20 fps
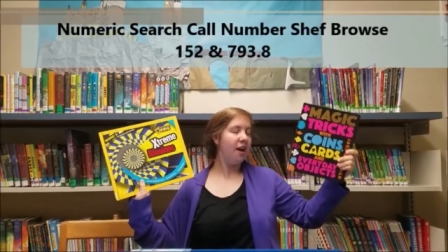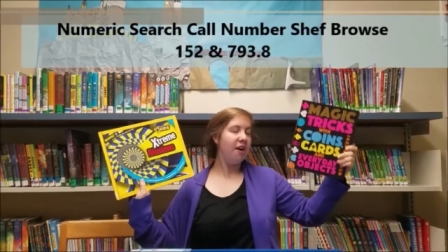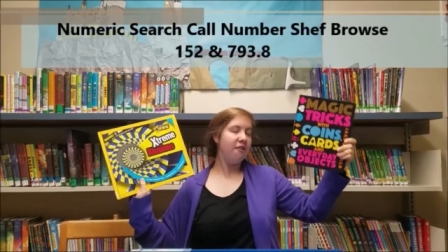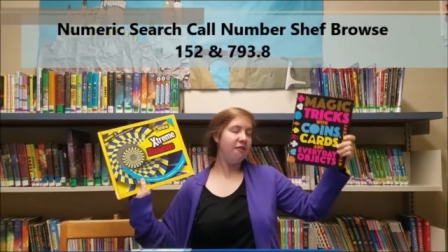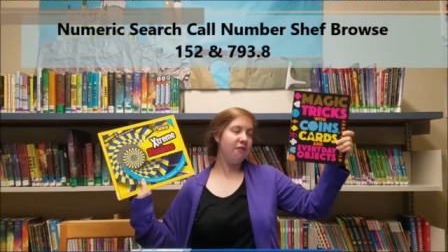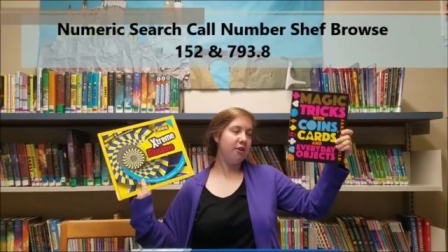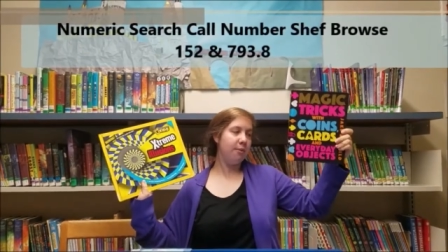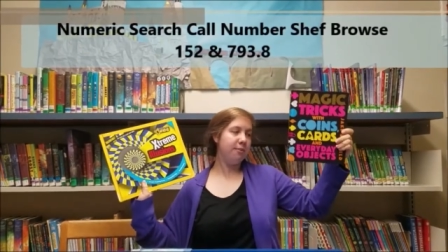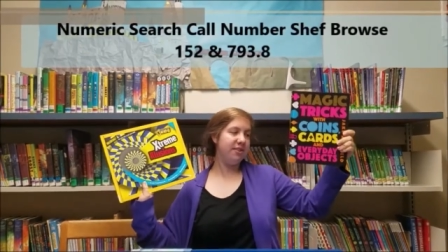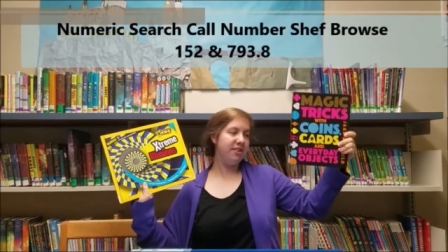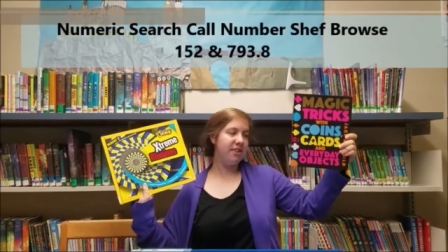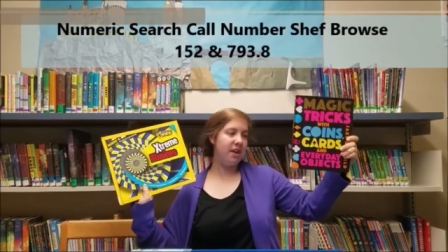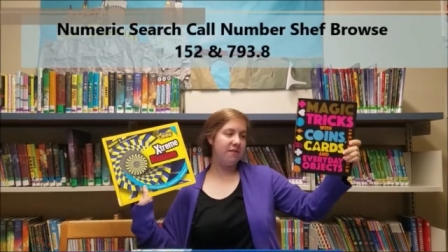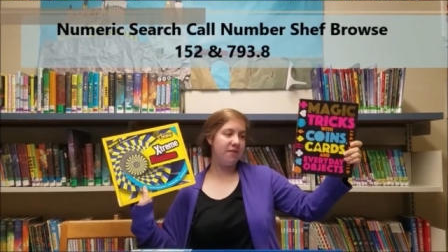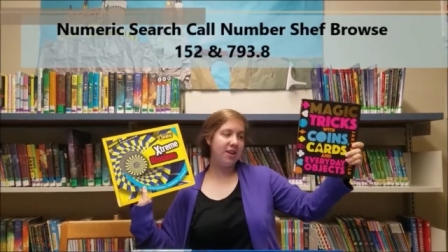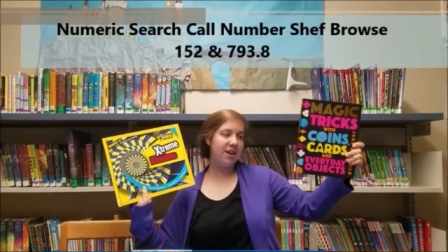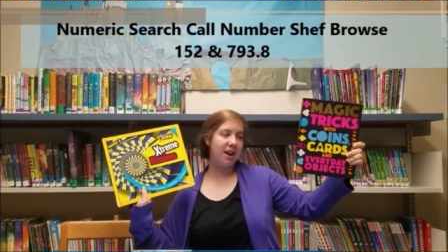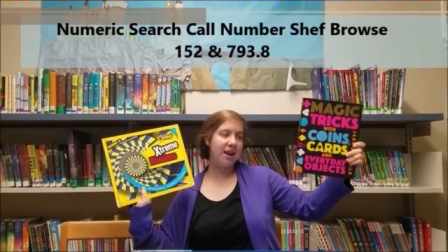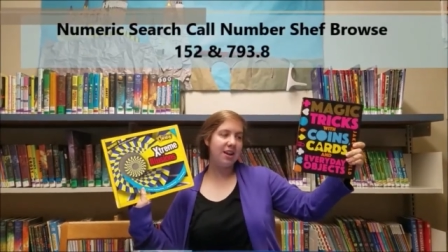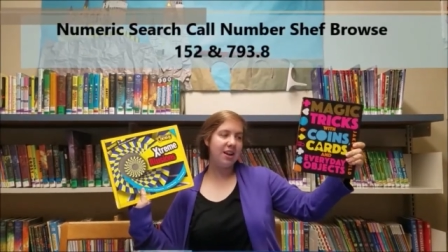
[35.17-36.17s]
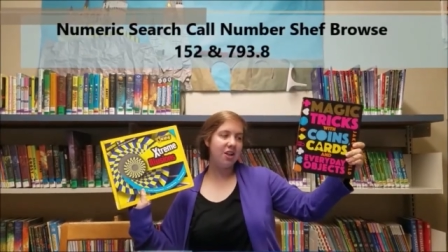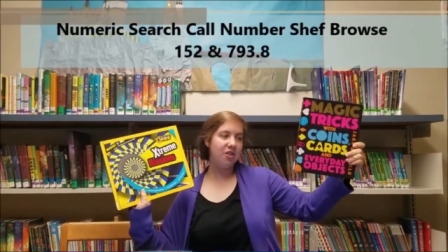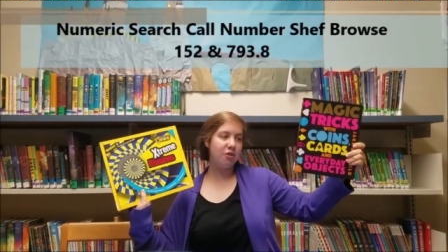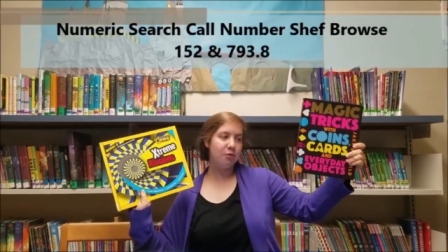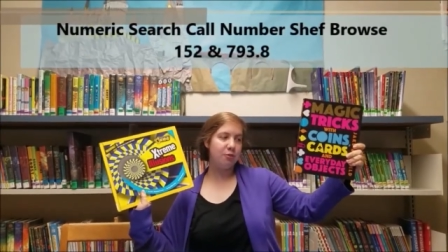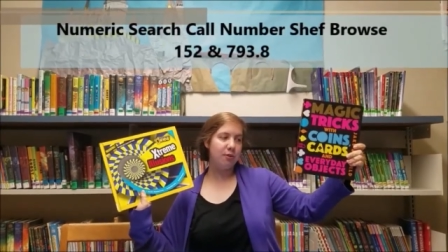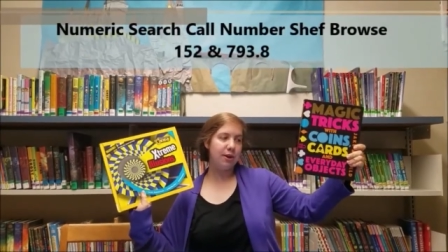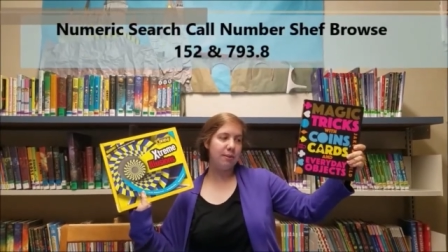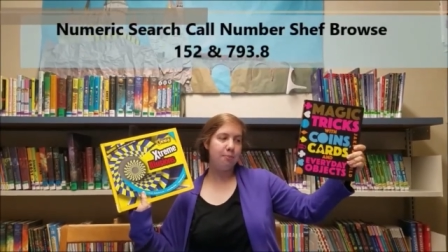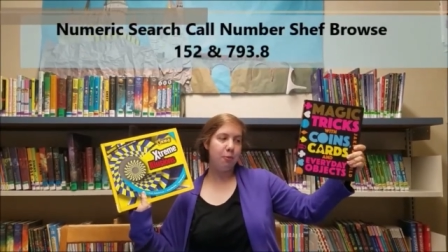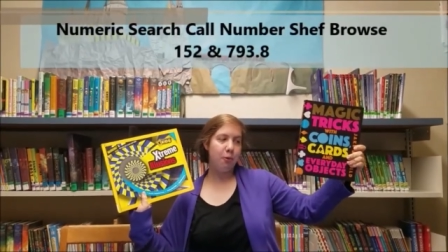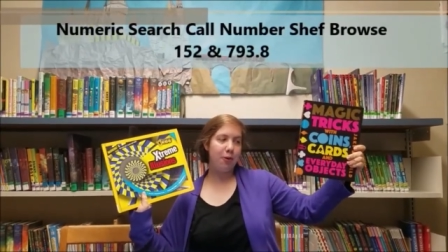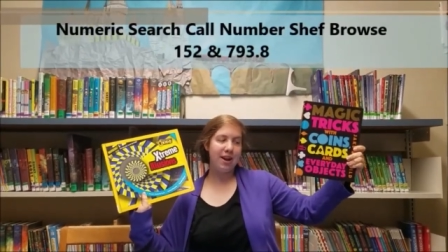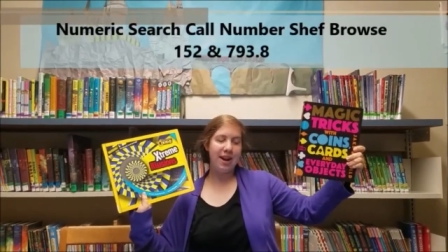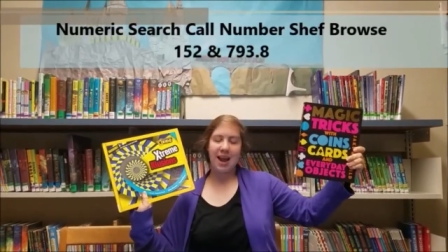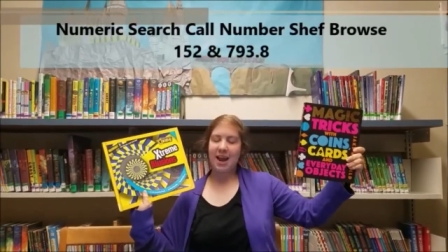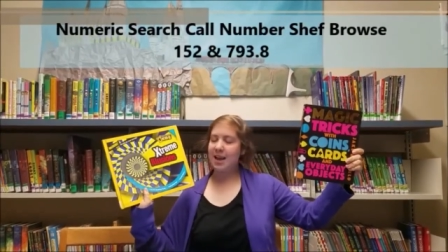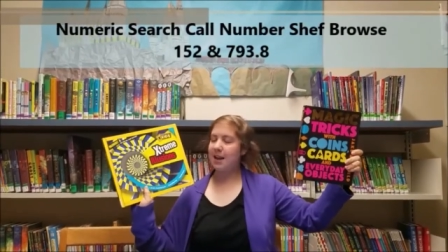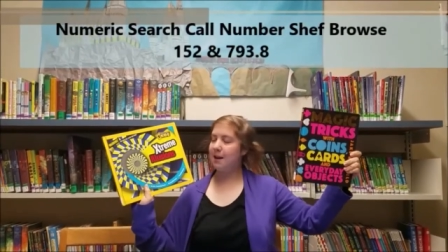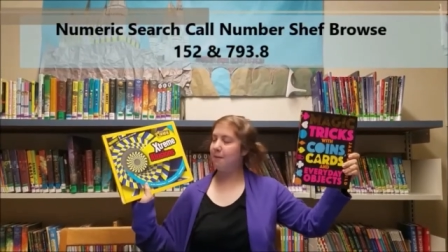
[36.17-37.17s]
from
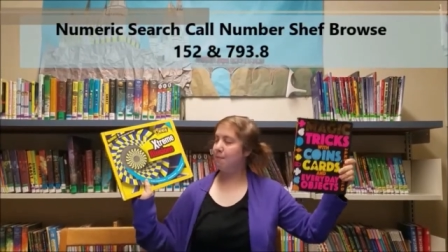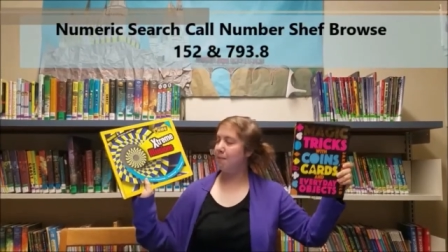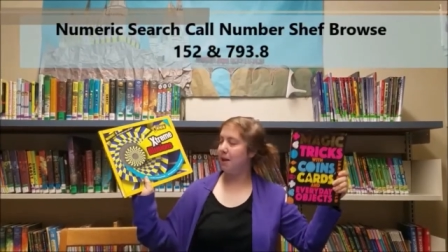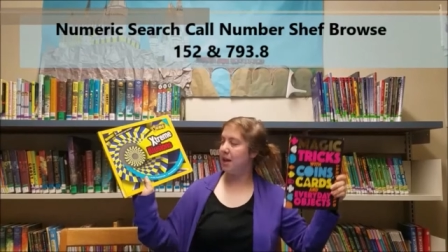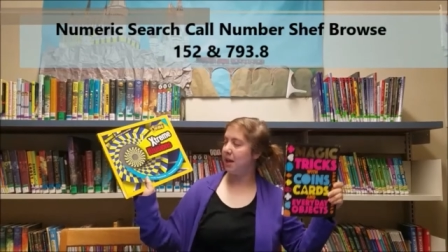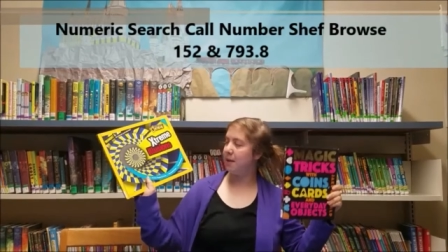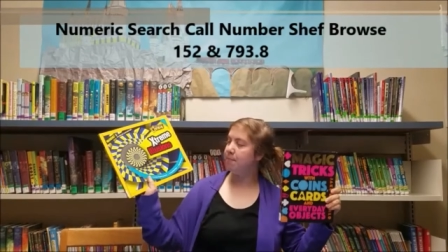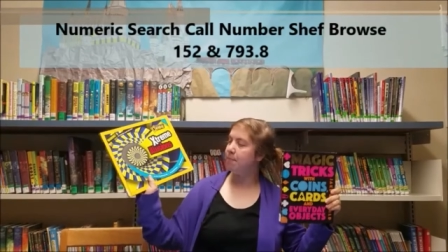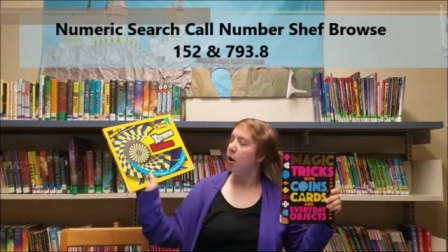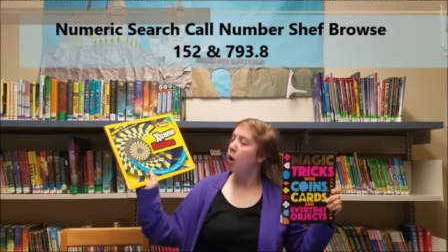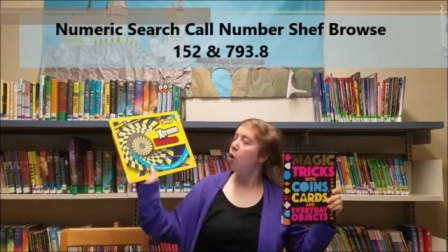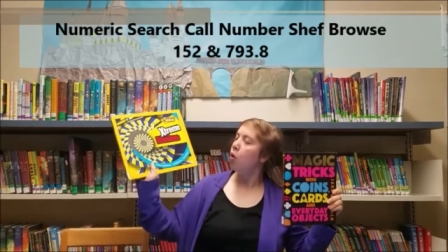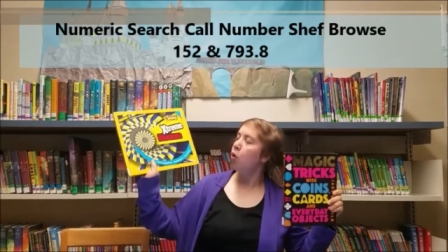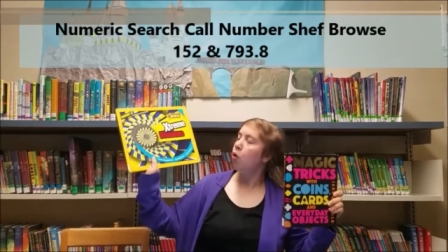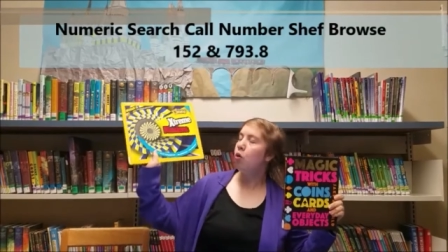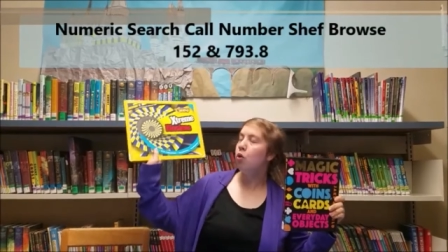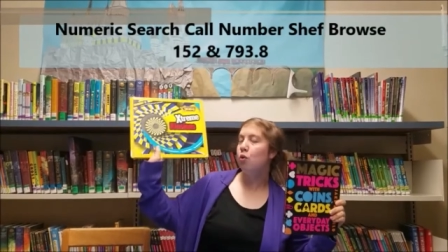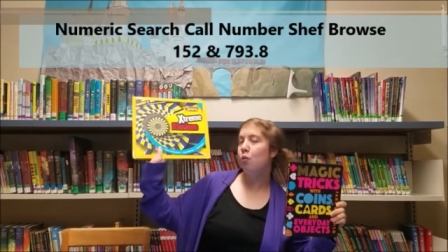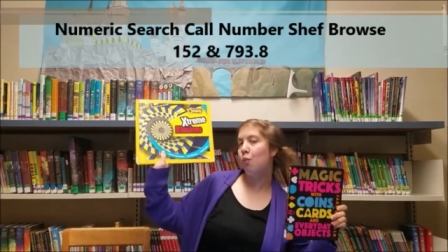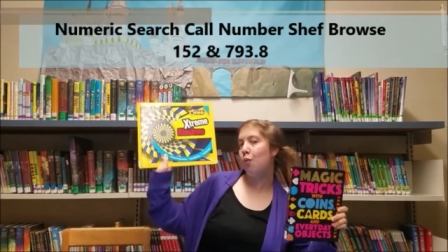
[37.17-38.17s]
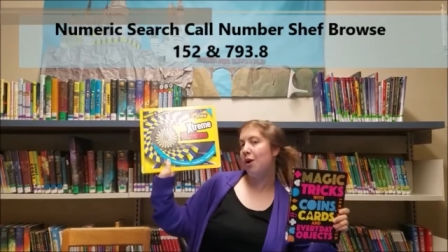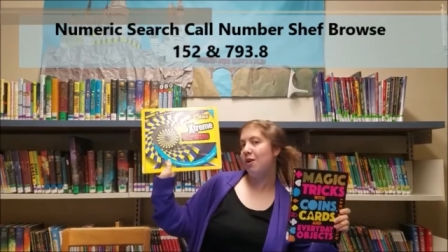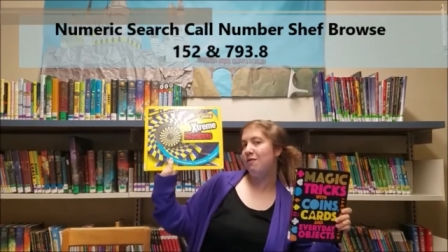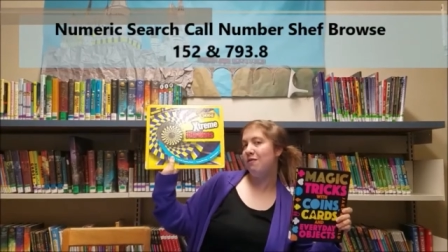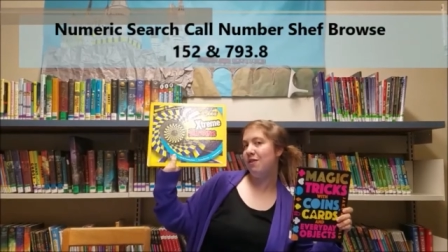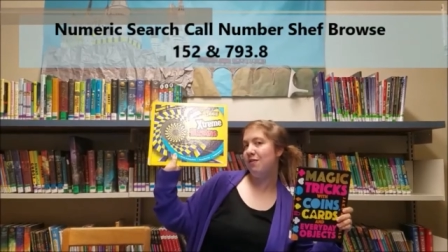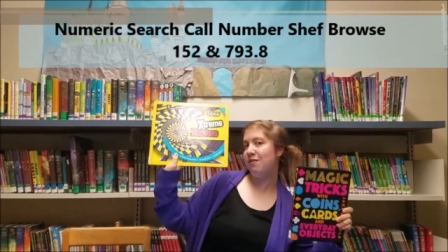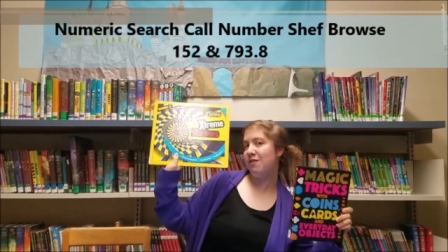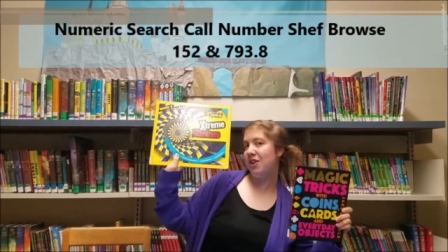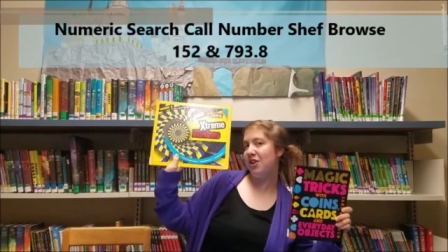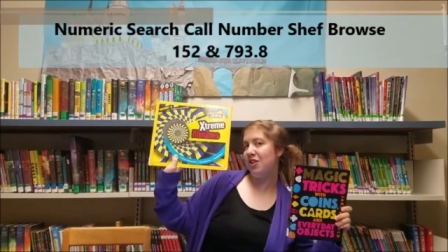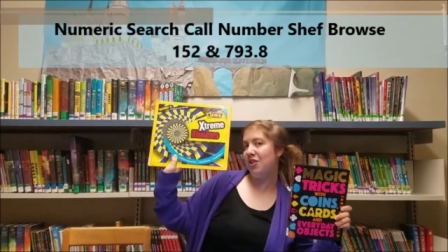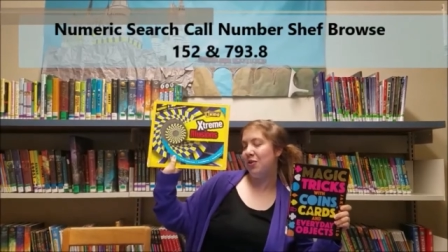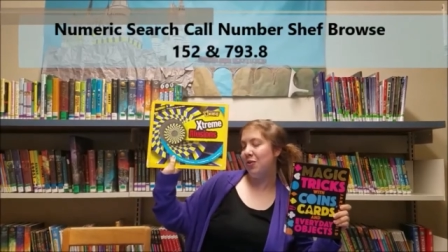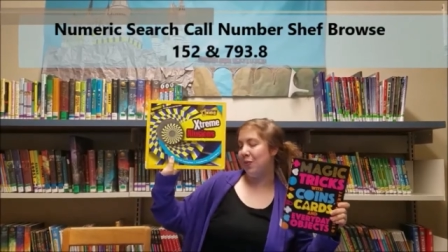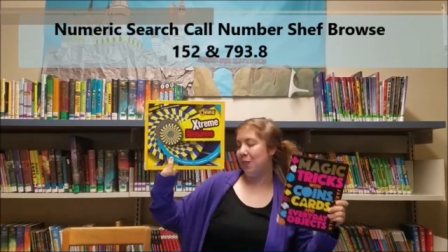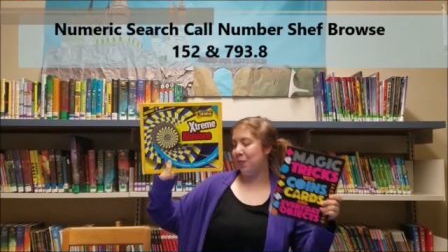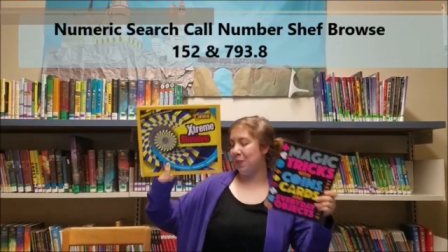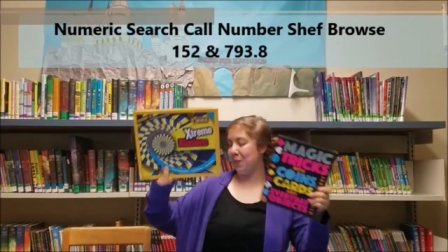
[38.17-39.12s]
793.8b or 152.